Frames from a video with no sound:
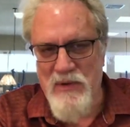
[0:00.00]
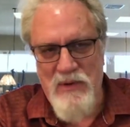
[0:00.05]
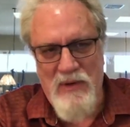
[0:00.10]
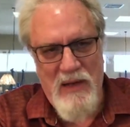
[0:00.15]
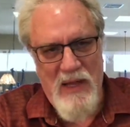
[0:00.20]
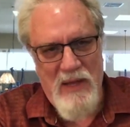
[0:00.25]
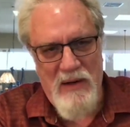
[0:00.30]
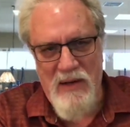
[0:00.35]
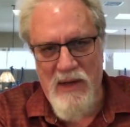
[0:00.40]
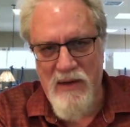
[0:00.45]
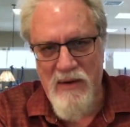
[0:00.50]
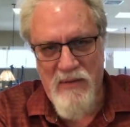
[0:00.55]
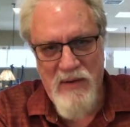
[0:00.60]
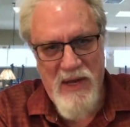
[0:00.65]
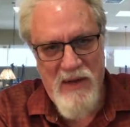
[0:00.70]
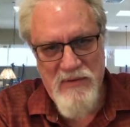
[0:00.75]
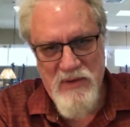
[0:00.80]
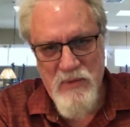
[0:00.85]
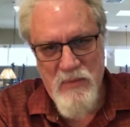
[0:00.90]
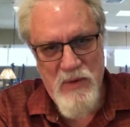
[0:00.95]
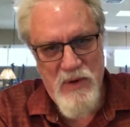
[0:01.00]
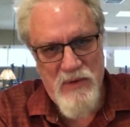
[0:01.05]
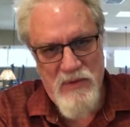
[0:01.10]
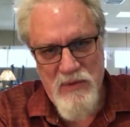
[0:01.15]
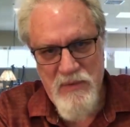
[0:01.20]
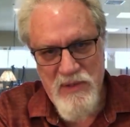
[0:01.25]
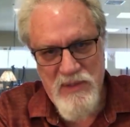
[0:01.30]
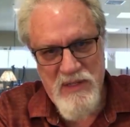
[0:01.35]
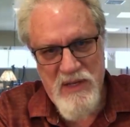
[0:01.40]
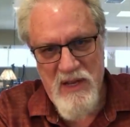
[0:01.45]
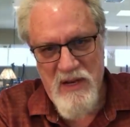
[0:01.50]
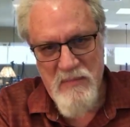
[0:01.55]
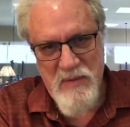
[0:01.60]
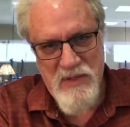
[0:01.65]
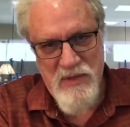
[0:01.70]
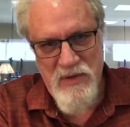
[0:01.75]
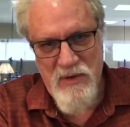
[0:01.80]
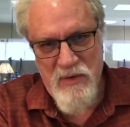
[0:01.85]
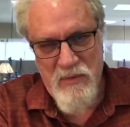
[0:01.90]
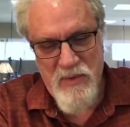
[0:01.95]
glad I don't have to work through this kind of
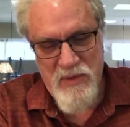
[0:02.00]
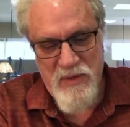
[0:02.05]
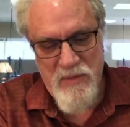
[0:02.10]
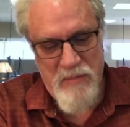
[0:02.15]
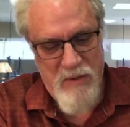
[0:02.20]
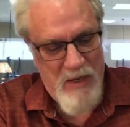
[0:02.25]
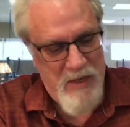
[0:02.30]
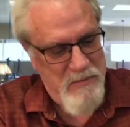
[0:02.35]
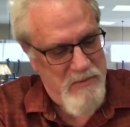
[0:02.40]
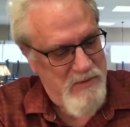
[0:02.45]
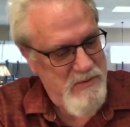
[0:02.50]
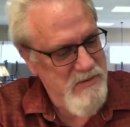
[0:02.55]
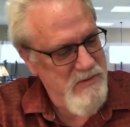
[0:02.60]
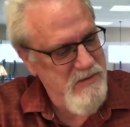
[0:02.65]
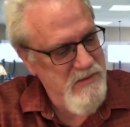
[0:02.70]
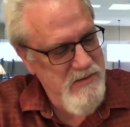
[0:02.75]
material with the Bible.